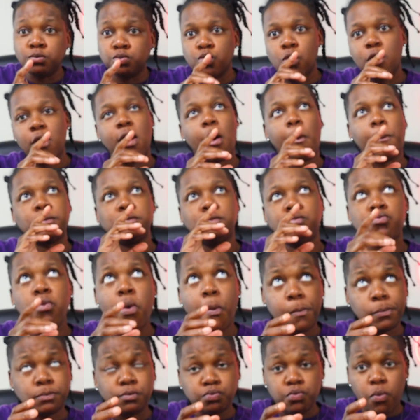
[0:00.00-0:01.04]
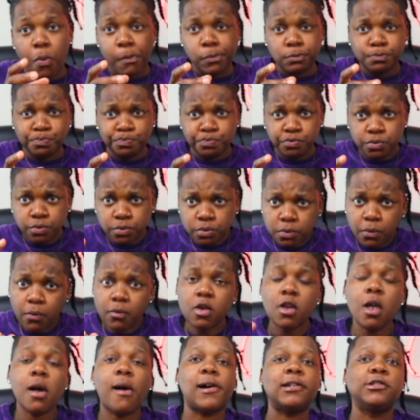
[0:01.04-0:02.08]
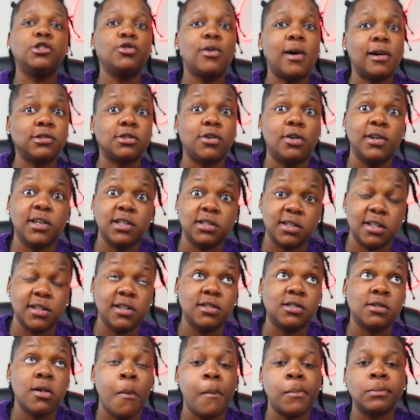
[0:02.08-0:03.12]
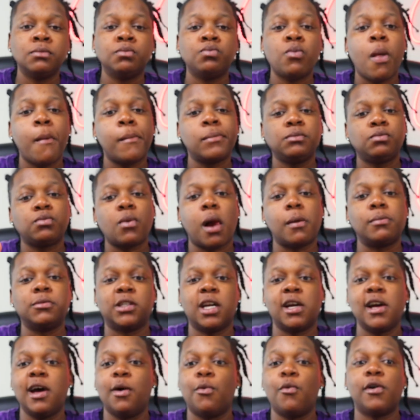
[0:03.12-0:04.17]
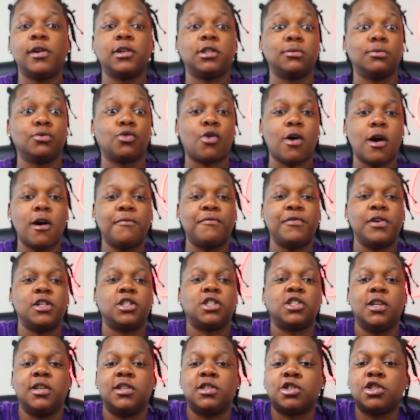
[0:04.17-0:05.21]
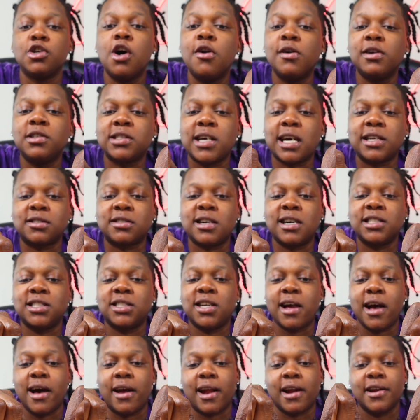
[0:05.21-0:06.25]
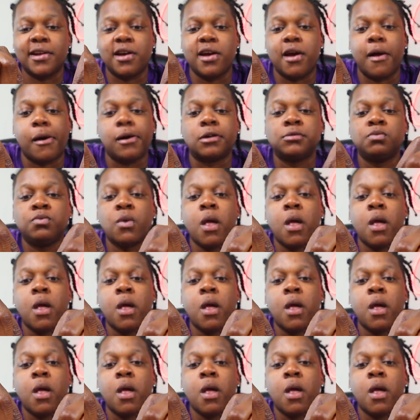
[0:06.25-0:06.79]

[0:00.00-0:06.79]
well, I knew I was going to eat these, but I had wanted some crawfish. As soon as I touched down, I did.